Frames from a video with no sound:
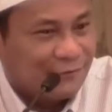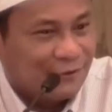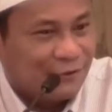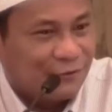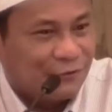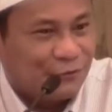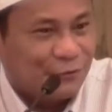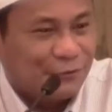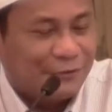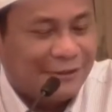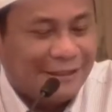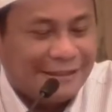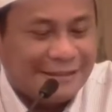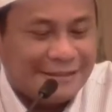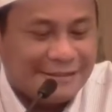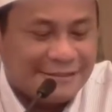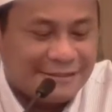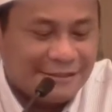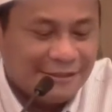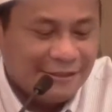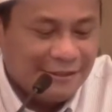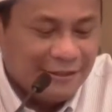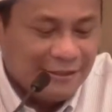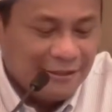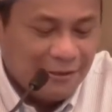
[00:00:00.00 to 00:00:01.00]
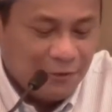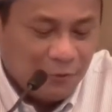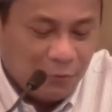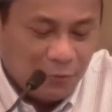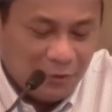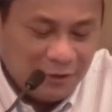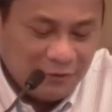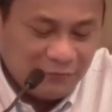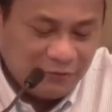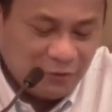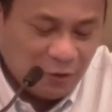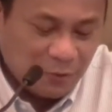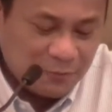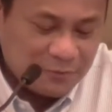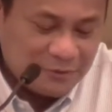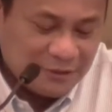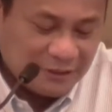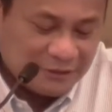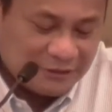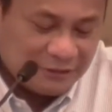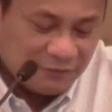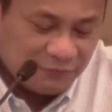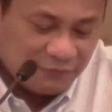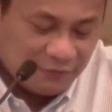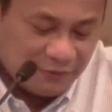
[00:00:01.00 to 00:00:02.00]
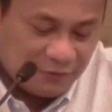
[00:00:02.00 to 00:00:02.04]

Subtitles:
So that is one of the objectives